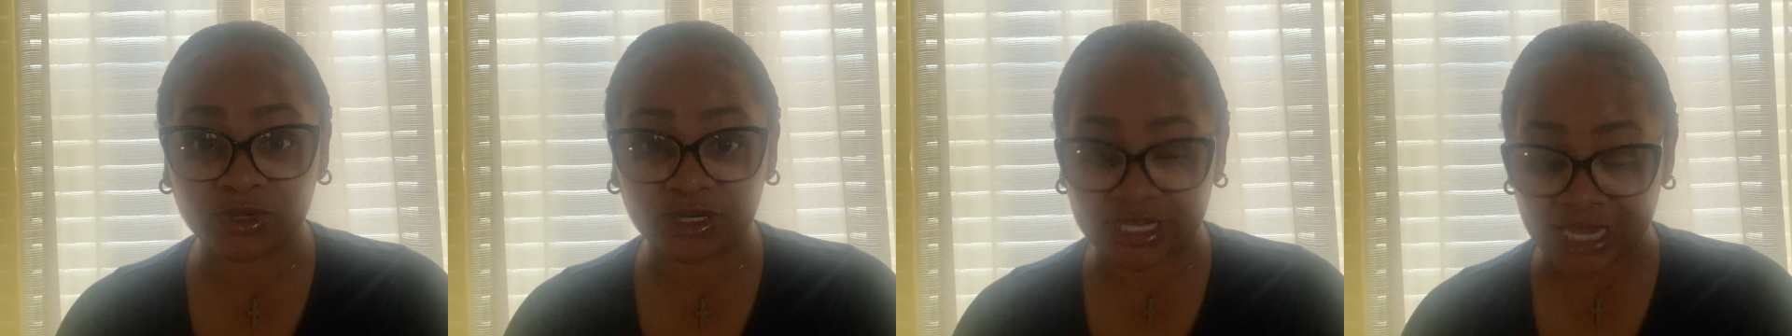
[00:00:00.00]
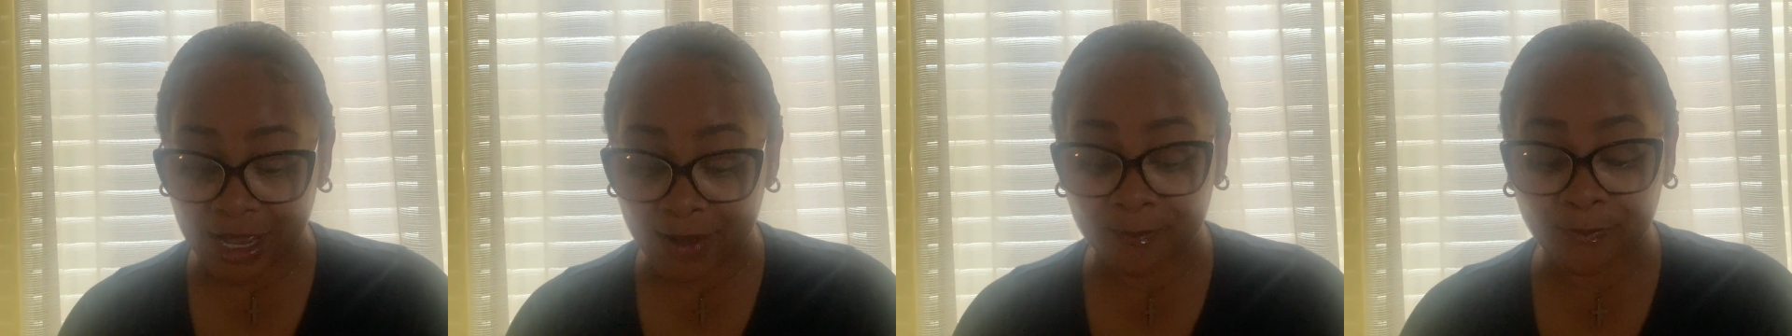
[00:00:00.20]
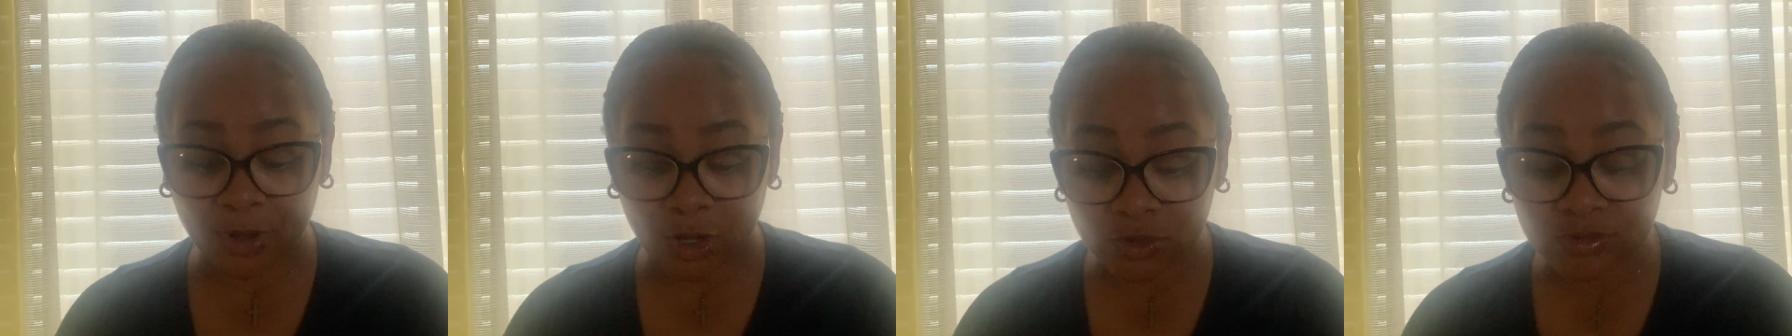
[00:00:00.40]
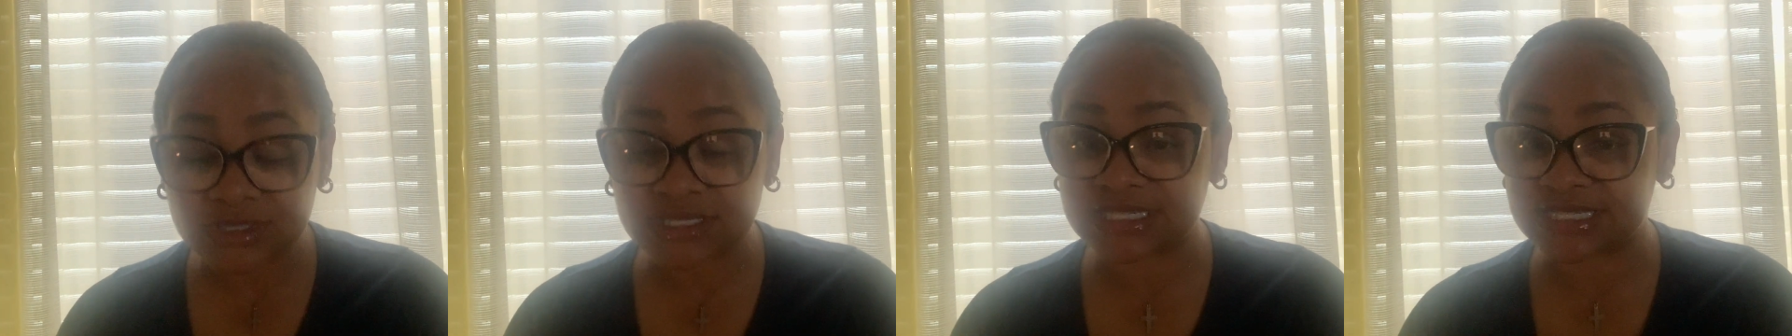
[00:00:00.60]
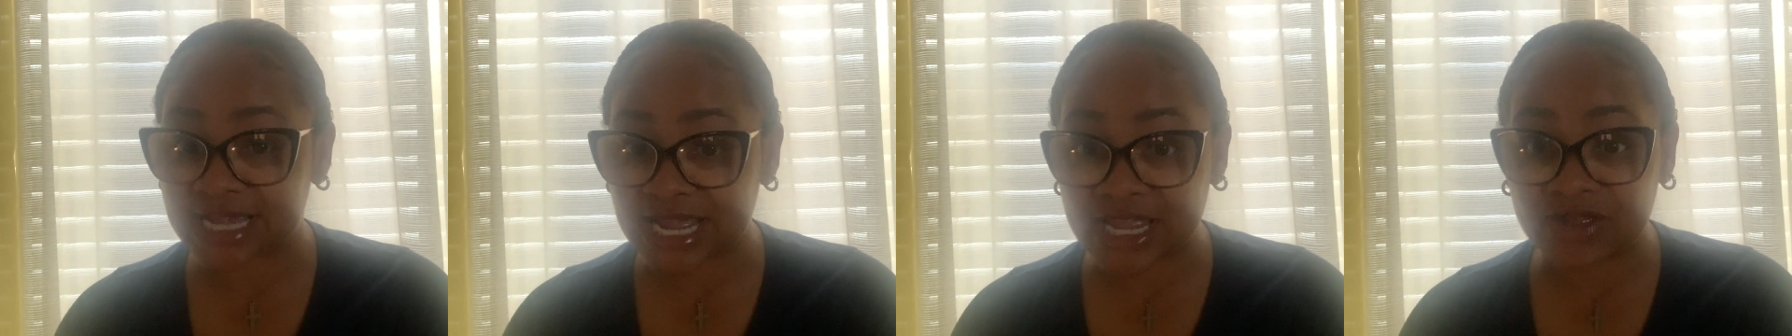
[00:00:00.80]
y'all both
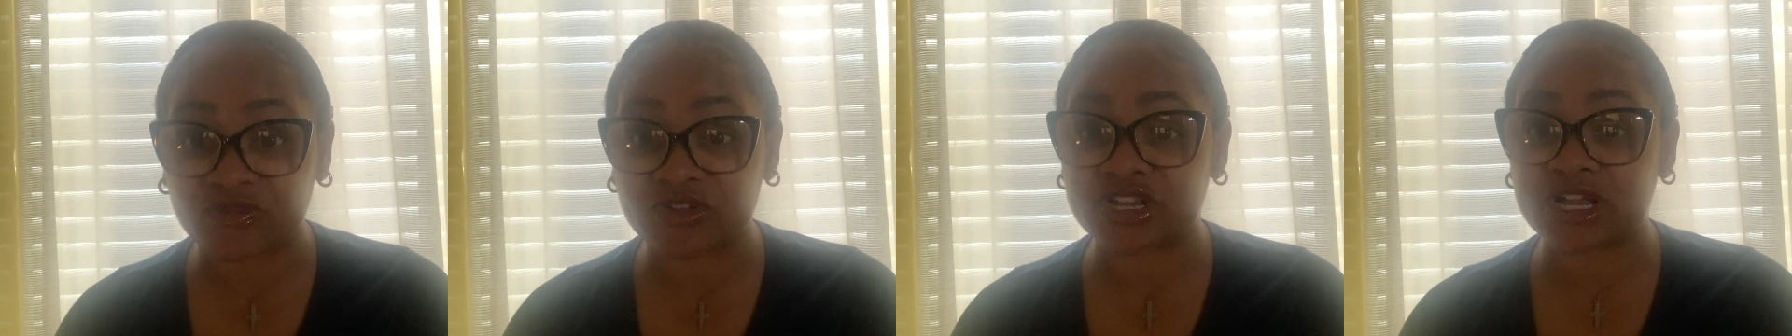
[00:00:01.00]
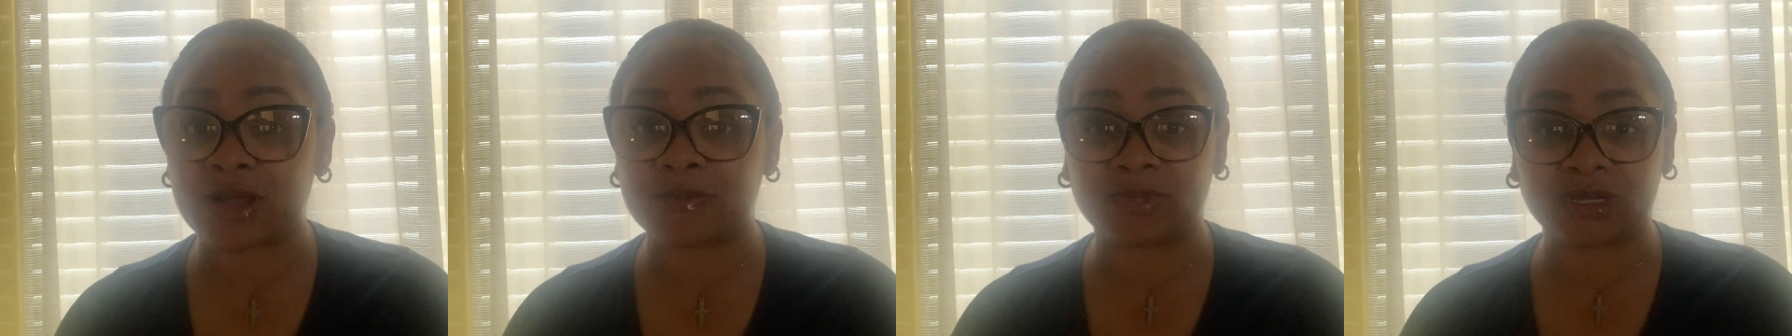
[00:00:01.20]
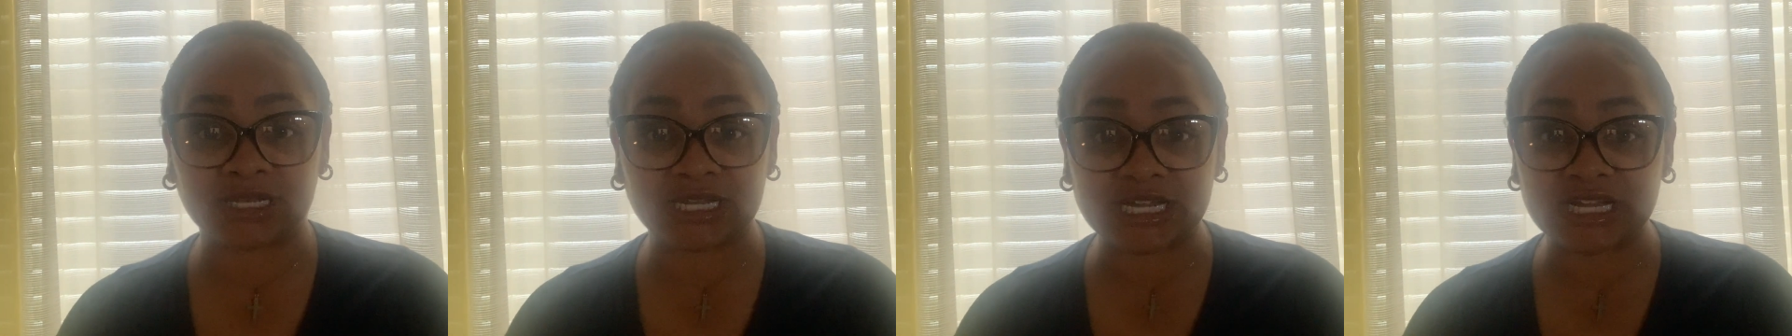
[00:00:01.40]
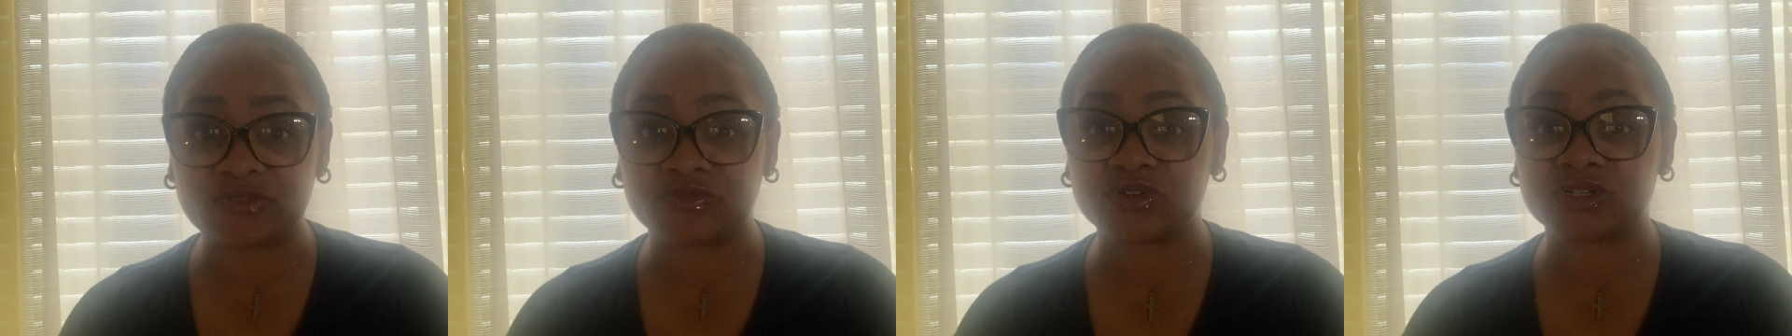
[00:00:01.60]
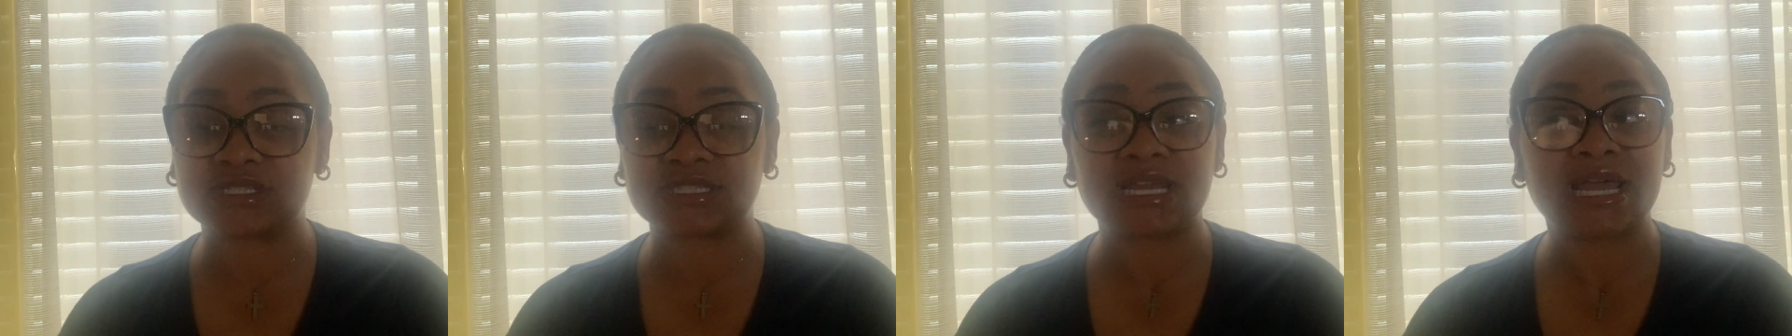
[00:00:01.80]
saving and y'all
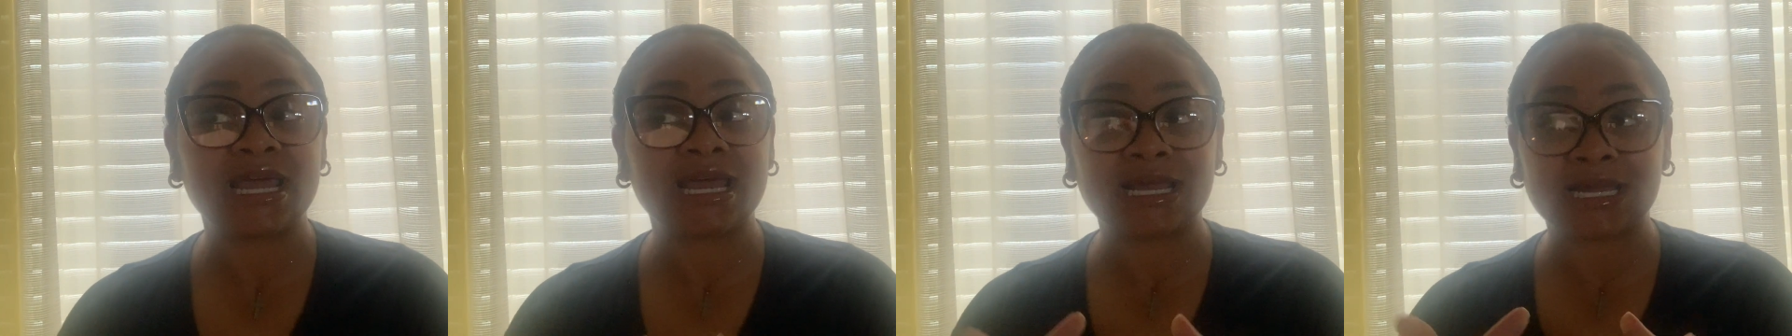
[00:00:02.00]
believers,